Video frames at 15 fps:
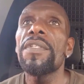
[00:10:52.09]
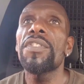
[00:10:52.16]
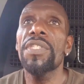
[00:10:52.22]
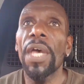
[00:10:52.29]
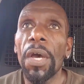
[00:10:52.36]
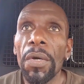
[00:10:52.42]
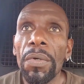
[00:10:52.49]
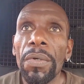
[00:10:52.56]

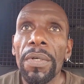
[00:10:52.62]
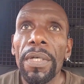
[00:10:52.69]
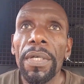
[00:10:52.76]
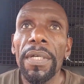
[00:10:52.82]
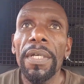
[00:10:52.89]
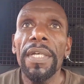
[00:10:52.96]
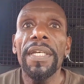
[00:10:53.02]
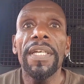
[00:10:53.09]
So
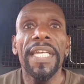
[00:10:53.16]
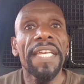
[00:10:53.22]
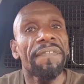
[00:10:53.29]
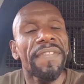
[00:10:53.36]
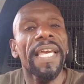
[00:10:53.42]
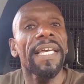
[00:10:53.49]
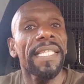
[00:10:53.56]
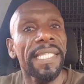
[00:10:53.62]

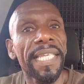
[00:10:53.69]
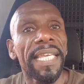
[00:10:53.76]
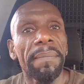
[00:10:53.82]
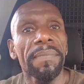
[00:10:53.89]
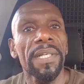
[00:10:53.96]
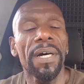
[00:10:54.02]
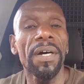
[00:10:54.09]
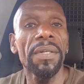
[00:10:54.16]
if they're
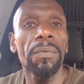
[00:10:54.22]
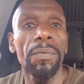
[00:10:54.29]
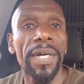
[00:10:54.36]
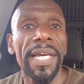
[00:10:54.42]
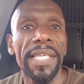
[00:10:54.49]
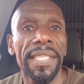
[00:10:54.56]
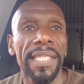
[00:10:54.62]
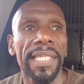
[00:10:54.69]
deemed
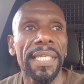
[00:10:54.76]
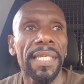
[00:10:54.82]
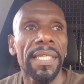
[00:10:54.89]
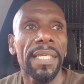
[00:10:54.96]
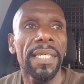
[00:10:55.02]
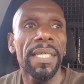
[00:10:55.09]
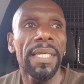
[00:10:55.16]
unworthy,